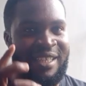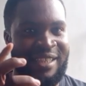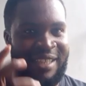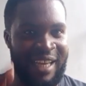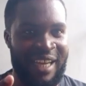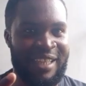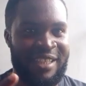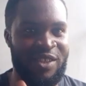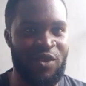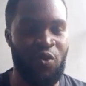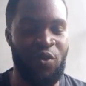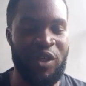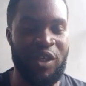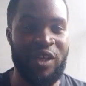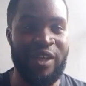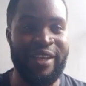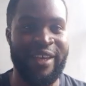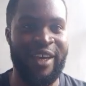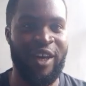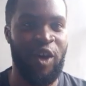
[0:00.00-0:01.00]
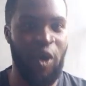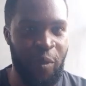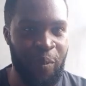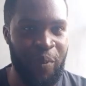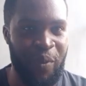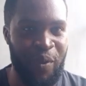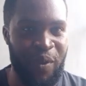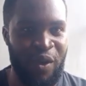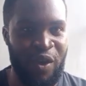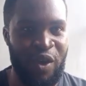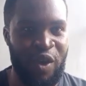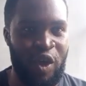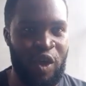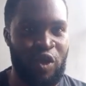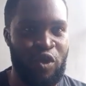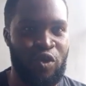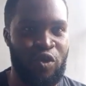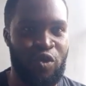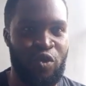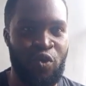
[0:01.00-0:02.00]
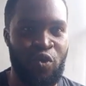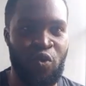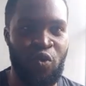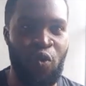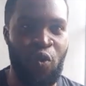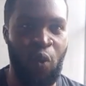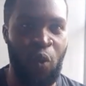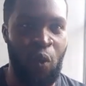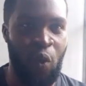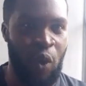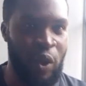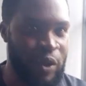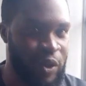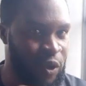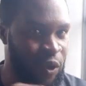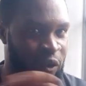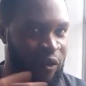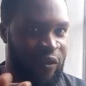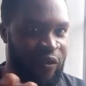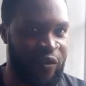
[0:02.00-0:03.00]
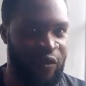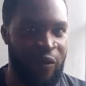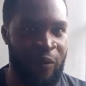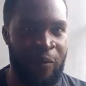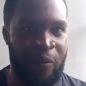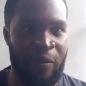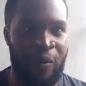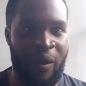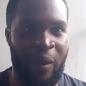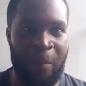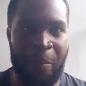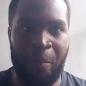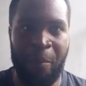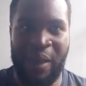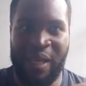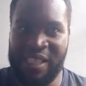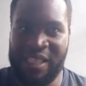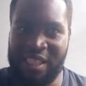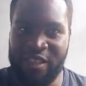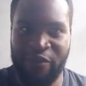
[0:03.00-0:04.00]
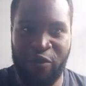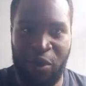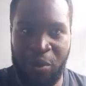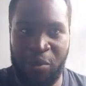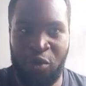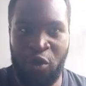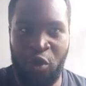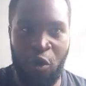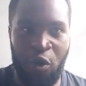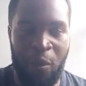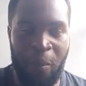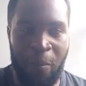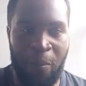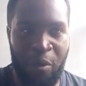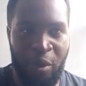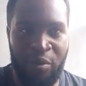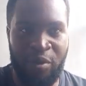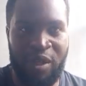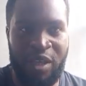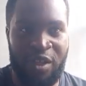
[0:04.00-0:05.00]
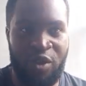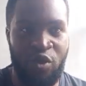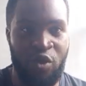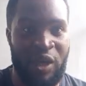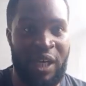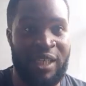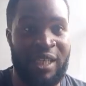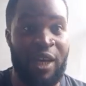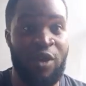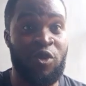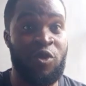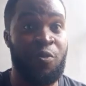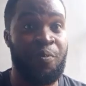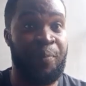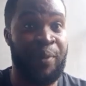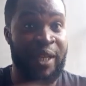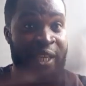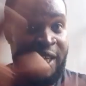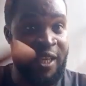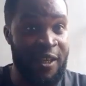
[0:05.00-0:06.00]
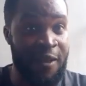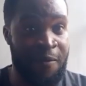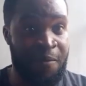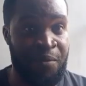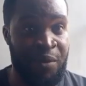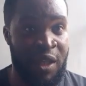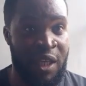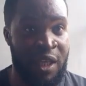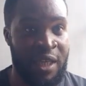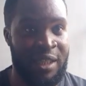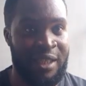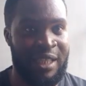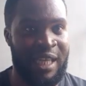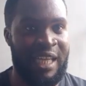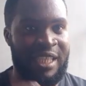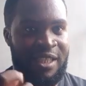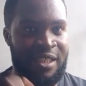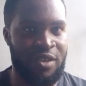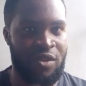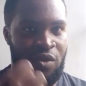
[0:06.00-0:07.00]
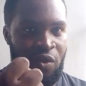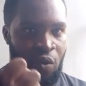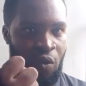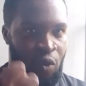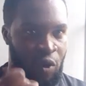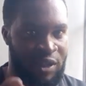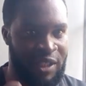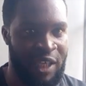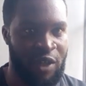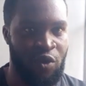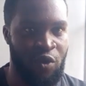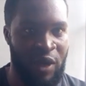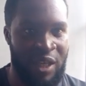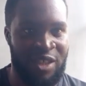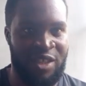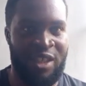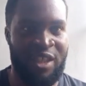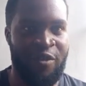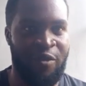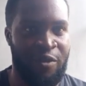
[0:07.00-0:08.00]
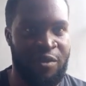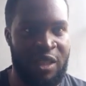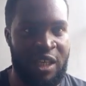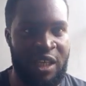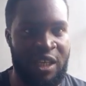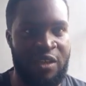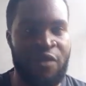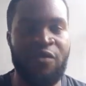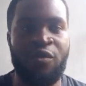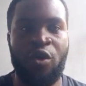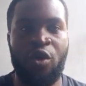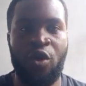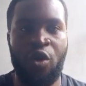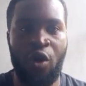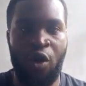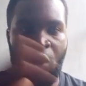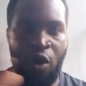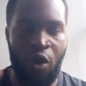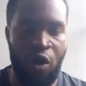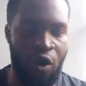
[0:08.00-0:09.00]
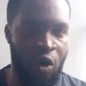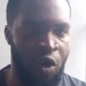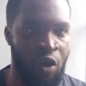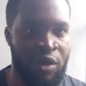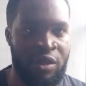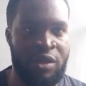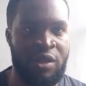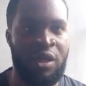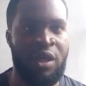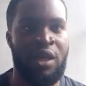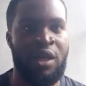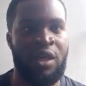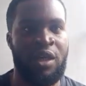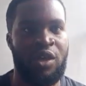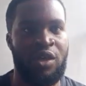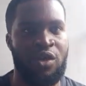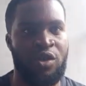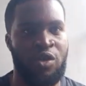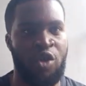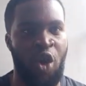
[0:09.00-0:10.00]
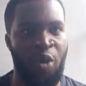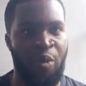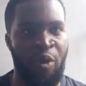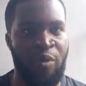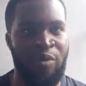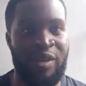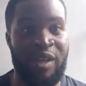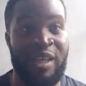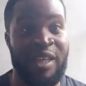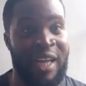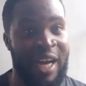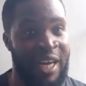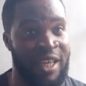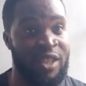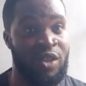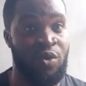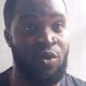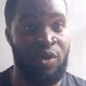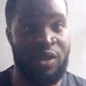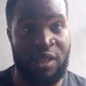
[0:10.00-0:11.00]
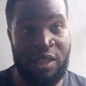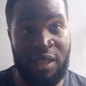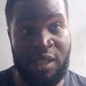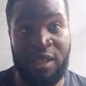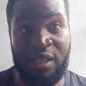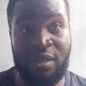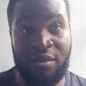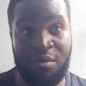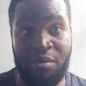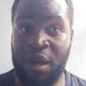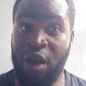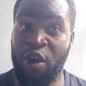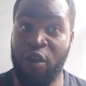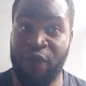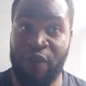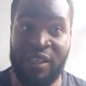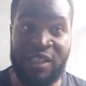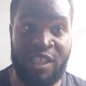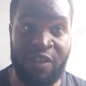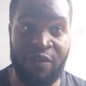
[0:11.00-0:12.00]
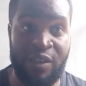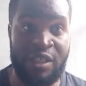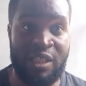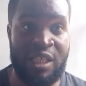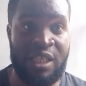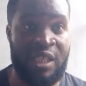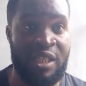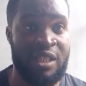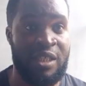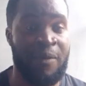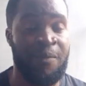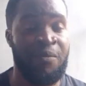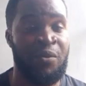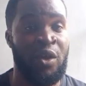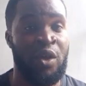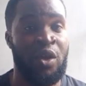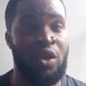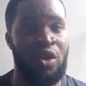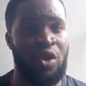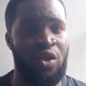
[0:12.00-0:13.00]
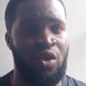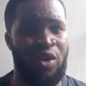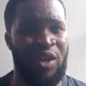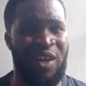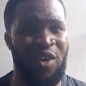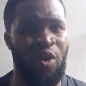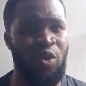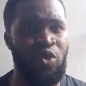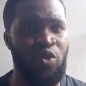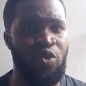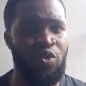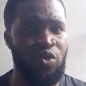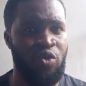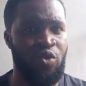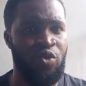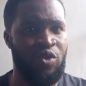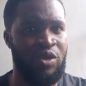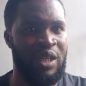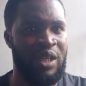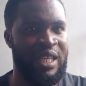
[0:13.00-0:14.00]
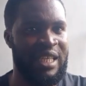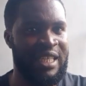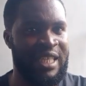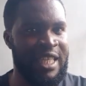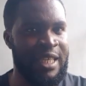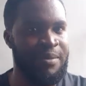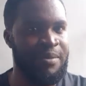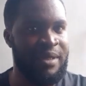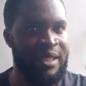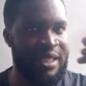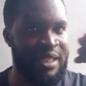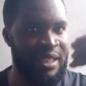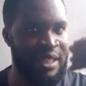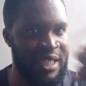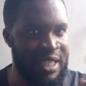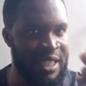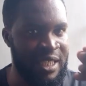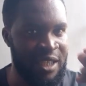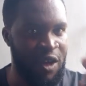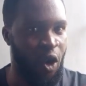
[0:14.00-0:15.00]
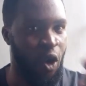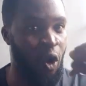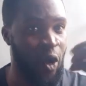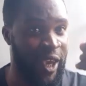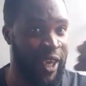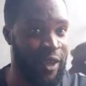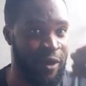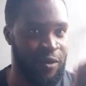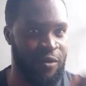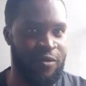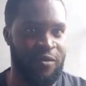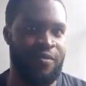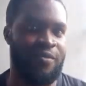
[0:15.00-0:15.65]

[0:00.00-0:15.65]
That will help to ward off pests from your pumpkin. You can now spray that water you extracted from the leaf on your pumpkin and you see how effective it is. You can also use neem seed oil.